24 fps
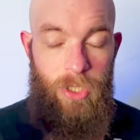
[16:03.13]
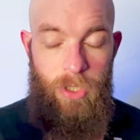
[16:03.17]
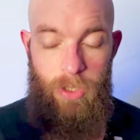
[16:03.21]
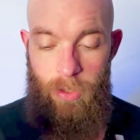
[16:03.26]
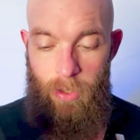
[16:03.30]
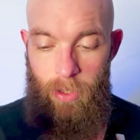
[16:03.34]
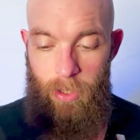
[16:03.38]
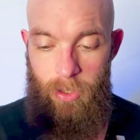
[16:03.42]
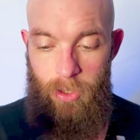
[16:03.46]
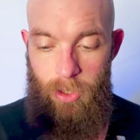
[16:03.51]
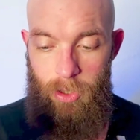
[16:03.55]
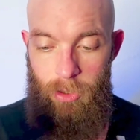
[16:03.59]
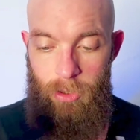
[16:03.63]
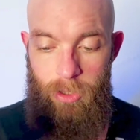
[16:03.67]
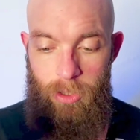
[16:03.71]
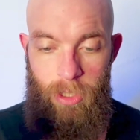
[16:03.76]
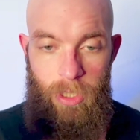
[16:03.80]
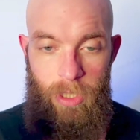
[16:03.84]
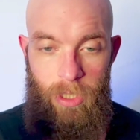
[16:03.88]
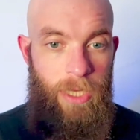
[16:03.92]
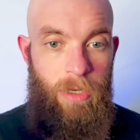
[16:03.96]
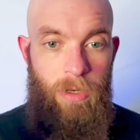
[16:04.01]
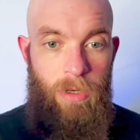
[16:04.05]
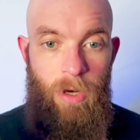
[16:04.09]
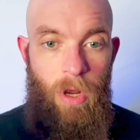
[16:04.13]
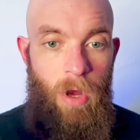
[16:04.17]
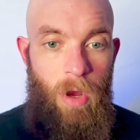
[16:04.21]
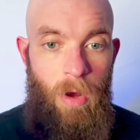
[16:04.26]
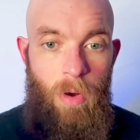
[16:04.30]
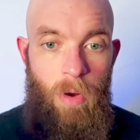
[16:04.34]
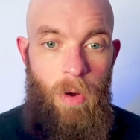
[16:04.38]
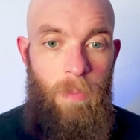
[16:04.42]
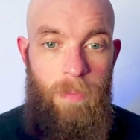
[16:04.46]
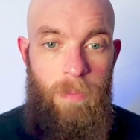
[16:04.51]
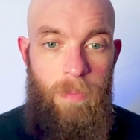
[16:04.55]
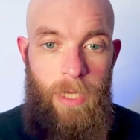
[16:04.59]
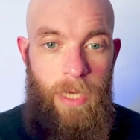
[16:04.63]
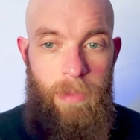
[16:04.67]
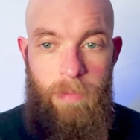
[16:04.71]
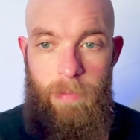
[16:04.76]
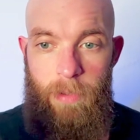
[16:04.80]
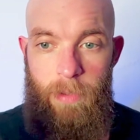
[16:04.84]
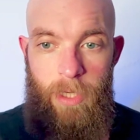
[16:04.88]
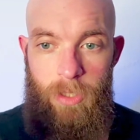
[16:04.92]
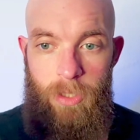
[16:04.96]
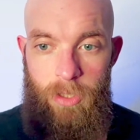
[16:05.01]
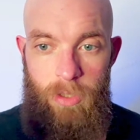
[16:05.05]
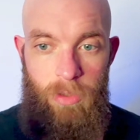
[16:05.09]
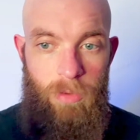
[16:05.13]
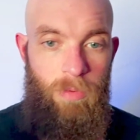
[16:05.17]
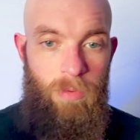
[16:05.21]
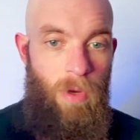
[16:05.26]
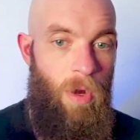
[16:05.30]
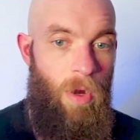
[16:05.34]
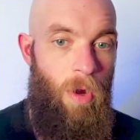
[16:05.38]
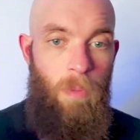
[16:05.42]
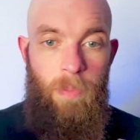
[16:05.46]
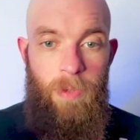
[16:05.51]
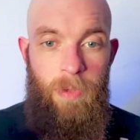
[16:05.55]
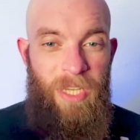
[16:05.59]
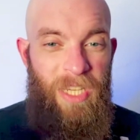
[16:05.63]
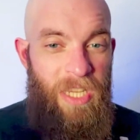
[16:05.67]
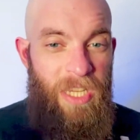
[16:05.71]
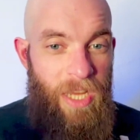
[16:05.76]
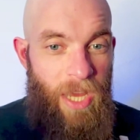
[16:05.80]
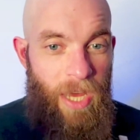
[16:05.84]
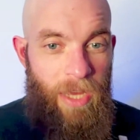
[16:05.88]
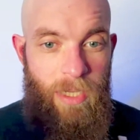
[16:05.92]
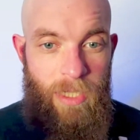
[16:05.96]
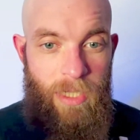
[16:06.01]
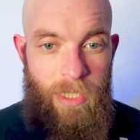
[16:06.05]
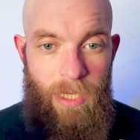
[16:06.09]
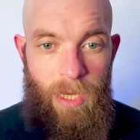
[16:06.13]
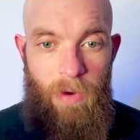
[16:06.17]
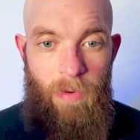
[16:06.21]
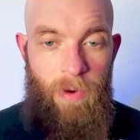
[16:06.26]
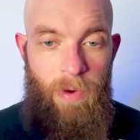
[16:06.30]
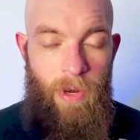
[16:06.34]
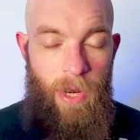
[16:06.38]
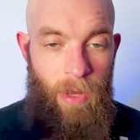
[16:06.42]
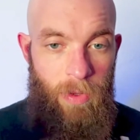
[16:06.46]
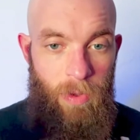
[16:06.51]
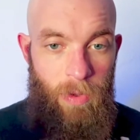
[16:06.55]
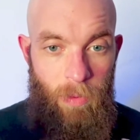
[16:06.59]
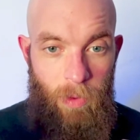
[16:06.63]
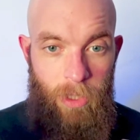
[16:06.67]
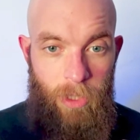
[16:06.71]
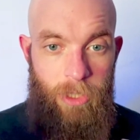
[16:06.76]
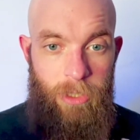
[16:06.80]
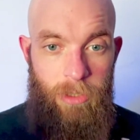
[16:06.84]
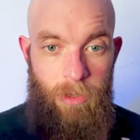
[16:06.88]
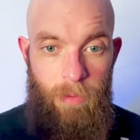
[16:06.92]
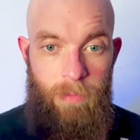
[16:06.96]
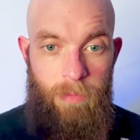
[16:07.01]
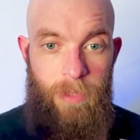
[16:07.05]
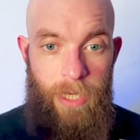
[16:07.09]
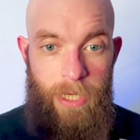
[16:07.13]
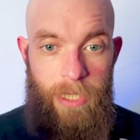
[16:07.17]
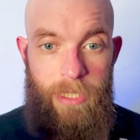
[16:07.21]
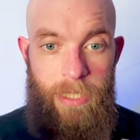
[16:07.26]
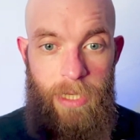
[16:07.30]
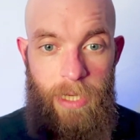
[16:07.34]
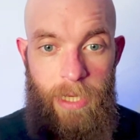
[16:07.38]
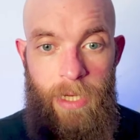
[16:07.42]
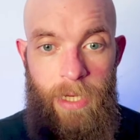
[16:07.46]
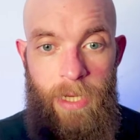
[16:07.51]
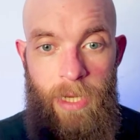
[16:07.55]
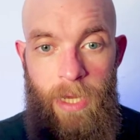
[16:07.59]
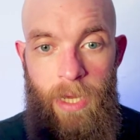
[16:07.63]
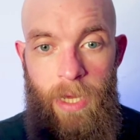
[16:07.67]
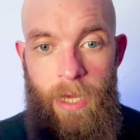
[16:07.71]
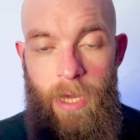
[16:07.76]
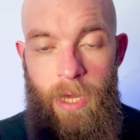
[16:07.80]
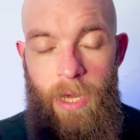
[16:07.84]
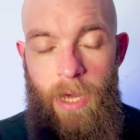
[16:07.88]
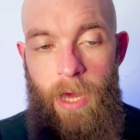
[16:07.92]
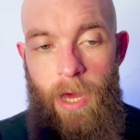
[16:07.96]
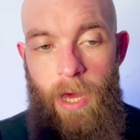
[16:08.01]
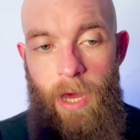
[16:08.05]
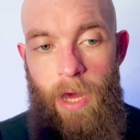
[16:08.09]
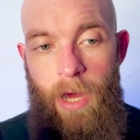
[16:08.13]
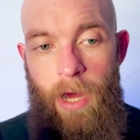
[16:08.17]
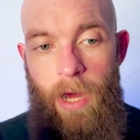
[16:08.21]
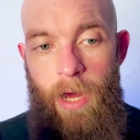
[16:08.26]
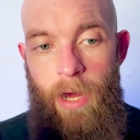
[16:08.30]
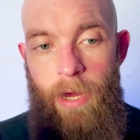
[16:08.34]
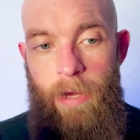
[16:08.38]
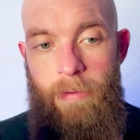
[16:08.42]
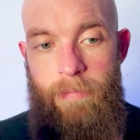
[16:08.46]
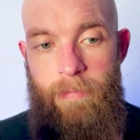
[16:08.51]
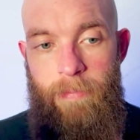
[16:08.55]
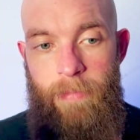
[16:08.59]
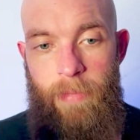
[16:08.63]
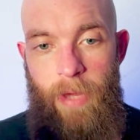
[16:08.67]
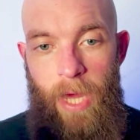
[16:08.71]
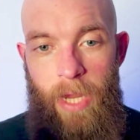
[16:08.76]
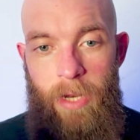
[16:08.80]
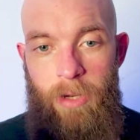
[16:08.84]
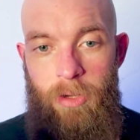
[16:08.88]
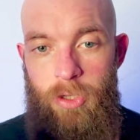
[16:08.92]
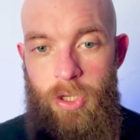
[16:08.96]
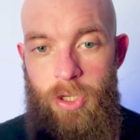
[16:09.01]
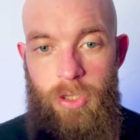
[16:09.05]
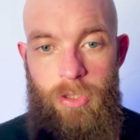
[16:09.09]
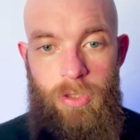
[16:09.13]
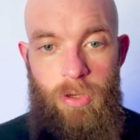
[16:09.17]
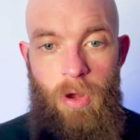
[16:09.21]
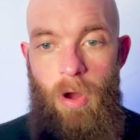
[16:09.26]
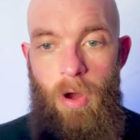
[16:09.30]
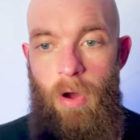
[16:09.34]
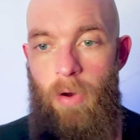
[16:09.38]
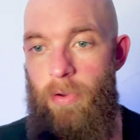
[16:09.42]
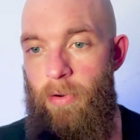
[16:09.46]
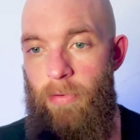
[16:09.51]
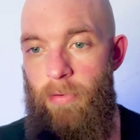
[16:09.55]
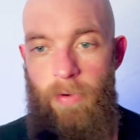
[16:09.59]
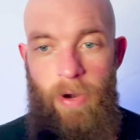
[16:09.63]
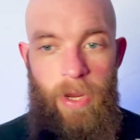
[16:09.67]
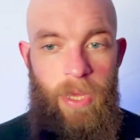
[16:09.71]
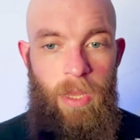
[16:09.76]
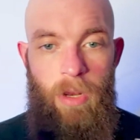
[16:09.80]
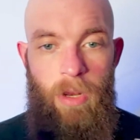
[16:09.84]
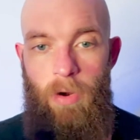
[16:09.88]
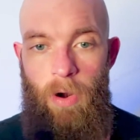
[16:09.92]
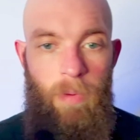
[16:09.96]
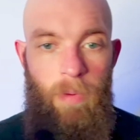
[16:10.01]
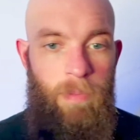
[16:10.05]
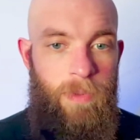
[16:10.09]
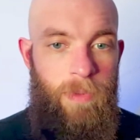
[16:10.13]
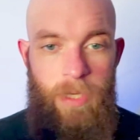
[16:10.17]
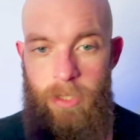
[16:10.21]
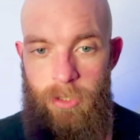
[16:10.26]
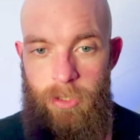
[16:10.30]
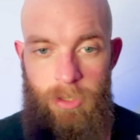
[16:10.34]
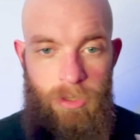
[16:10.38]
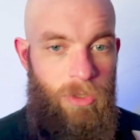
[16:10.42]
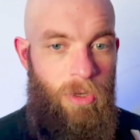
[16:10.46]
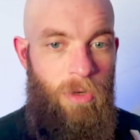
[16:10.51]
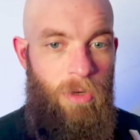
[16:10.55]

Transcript: You click on update because you open the editor and now you want and not just on a regular update, just